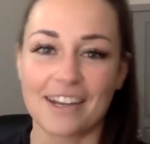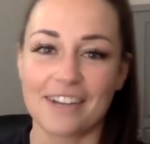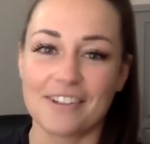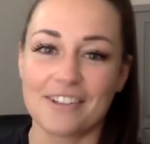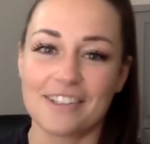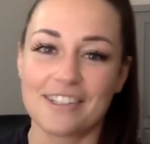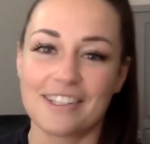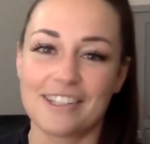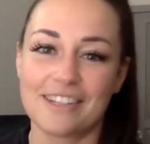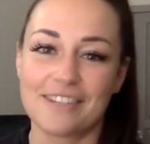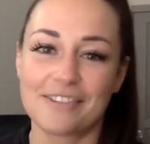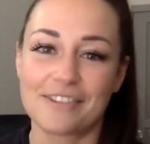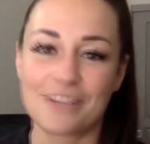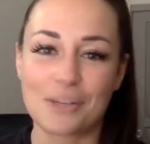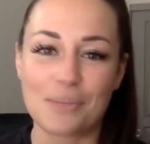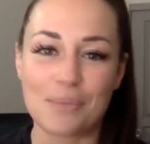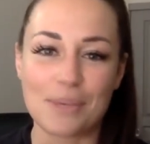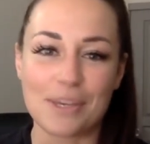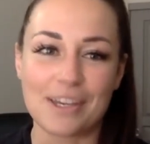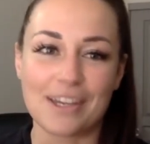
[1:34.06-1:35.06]
I receive
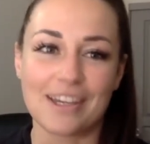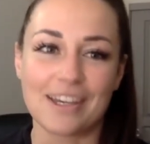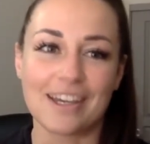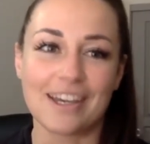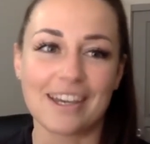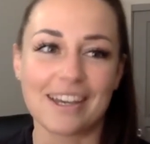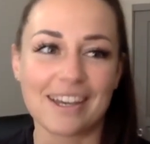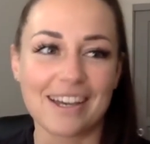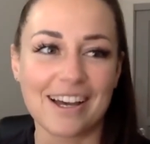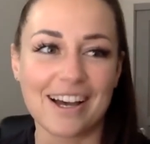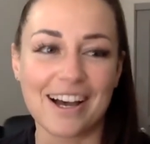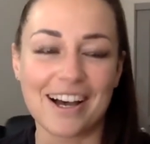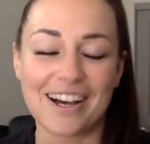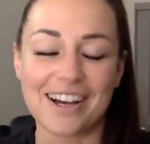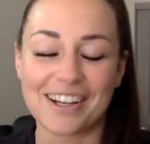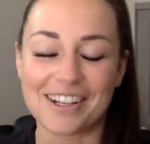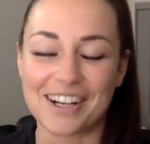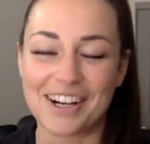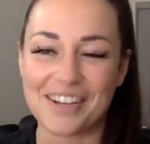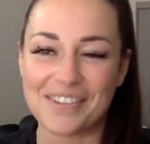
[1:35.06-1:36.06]
creepy
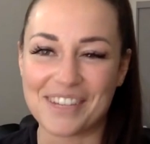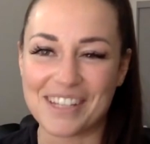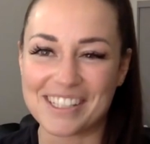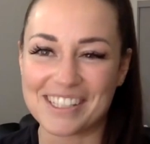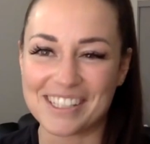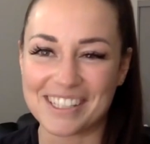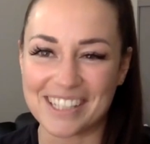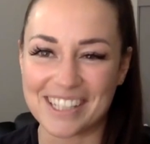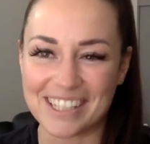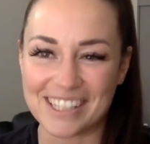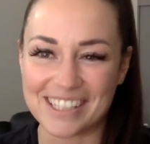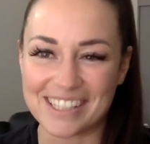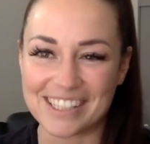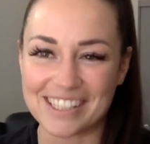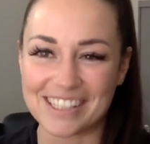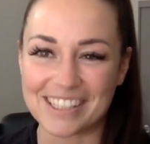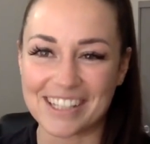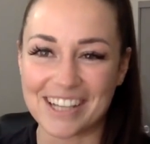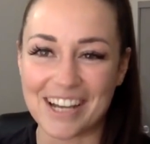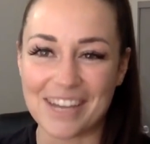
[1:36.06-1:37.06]
comments on
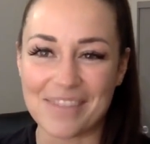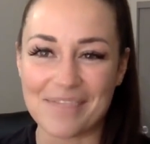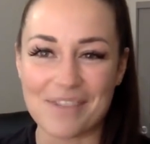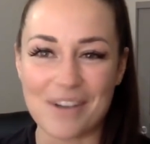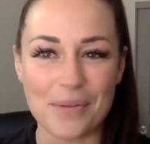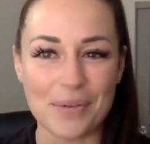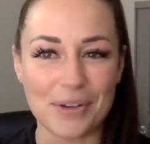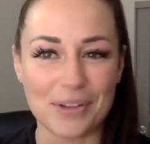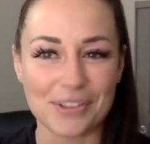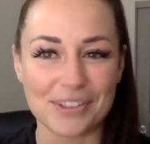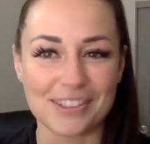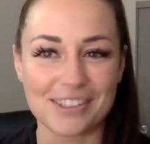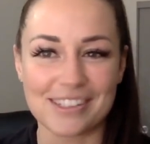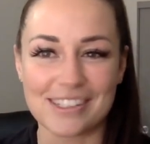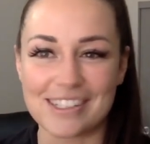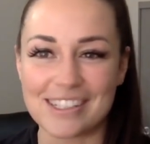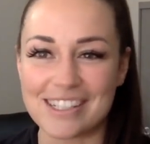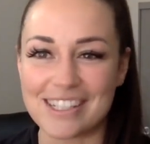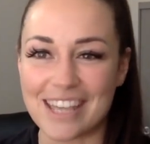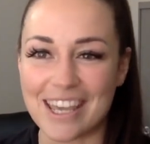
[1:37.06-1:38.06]
Instagram almost
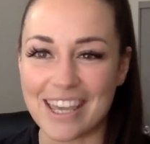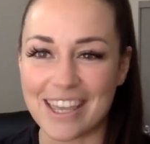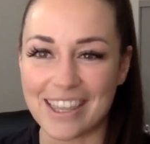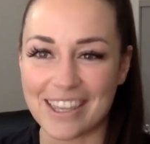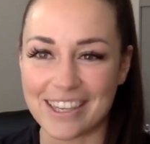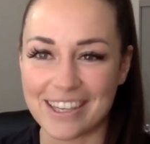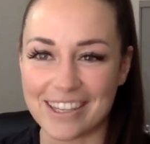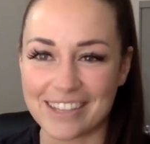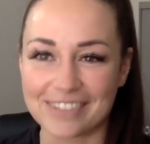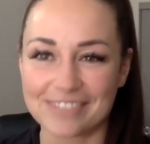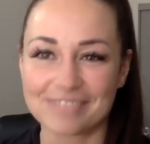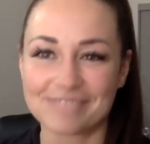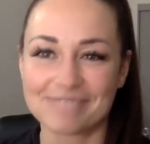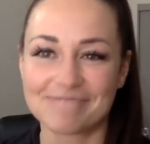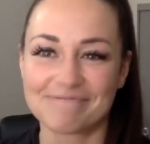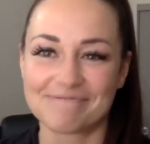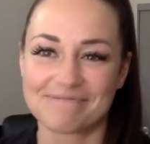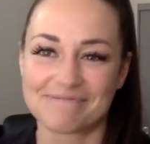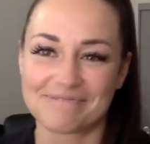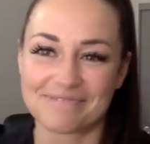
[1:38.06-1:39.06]
daily.
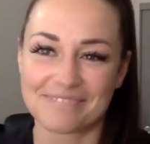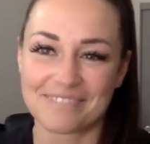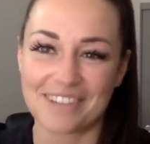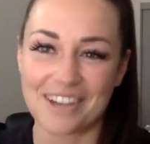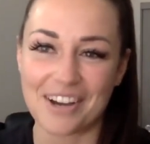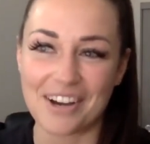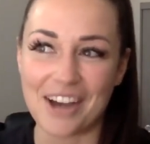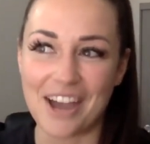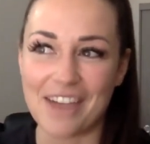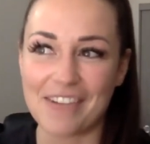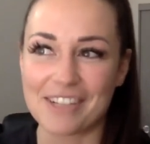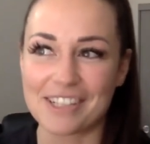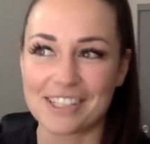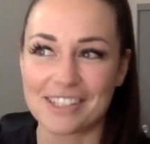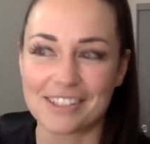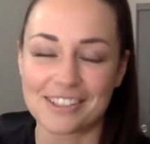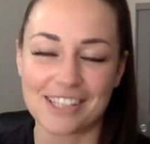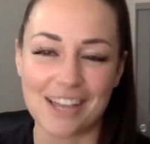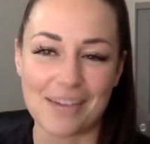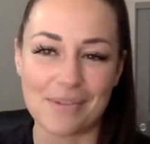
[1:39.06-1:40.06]
Or every
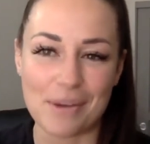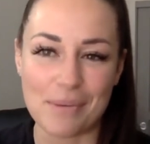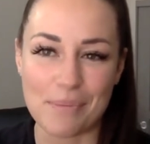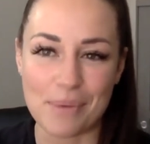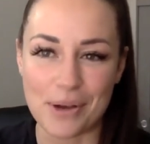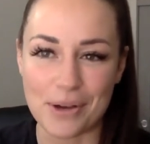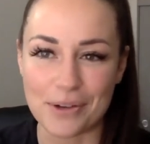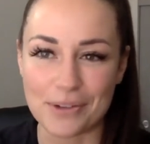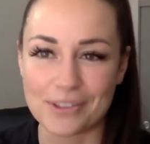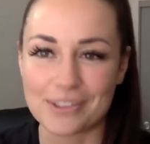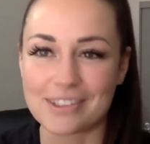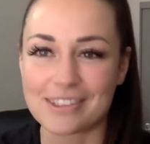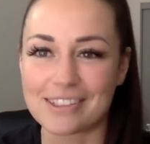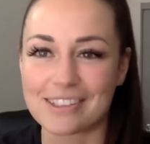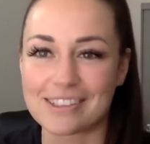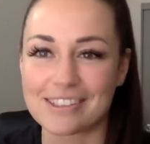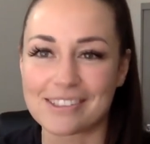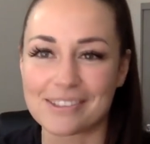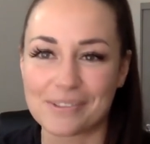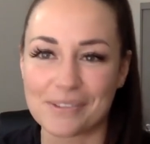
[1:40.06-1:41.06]
single time I post
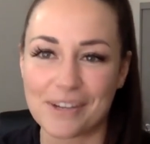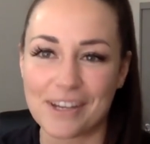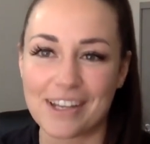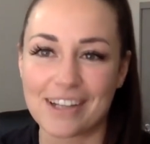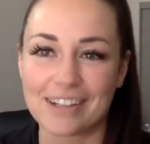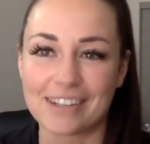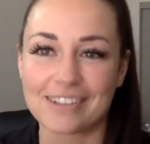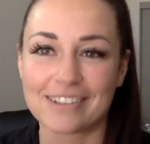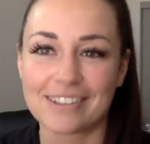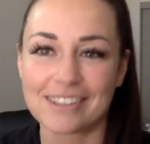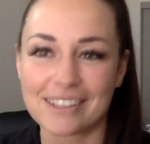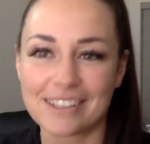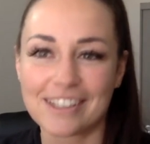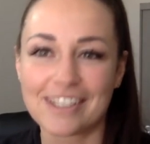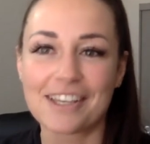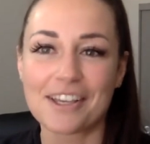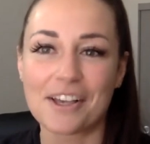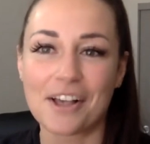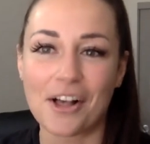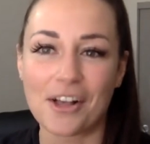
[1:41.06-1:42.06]
is when
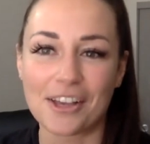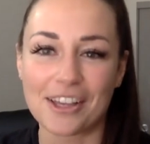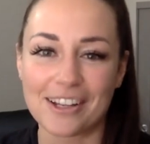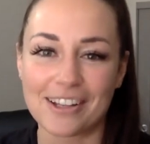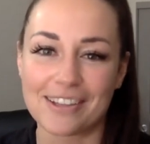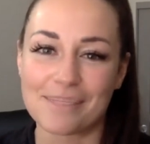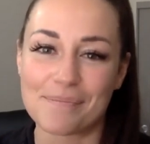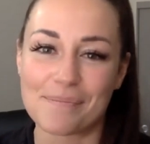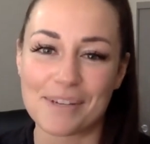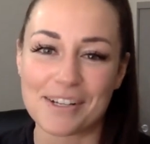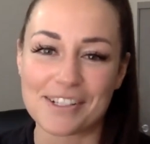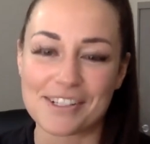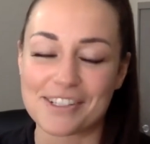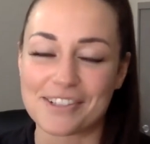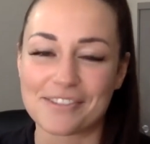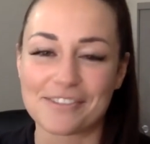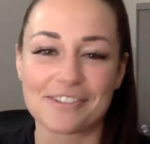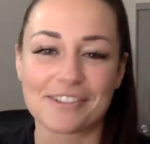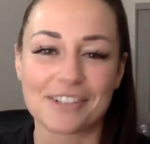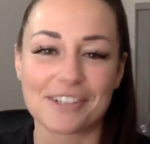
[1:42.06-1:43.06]
I get a little bunch
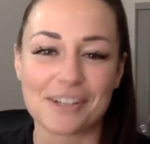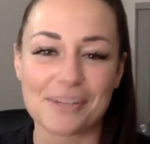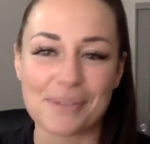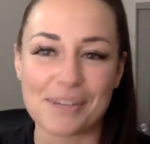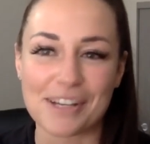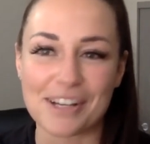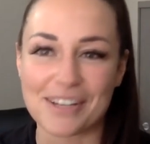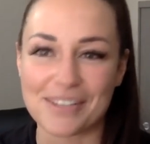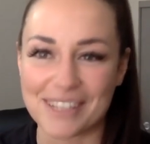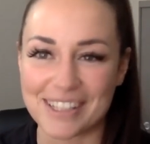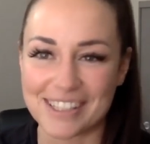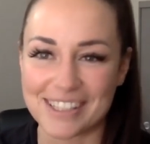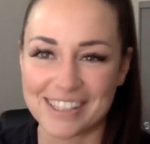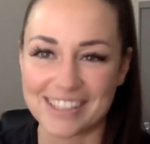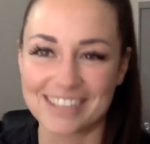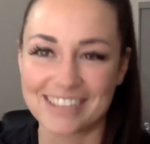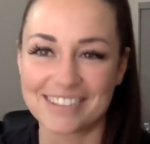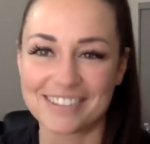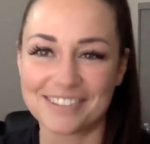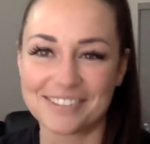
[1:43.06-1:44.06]
of creepy
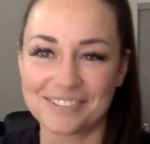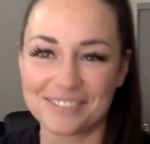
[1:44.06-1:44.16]
comments.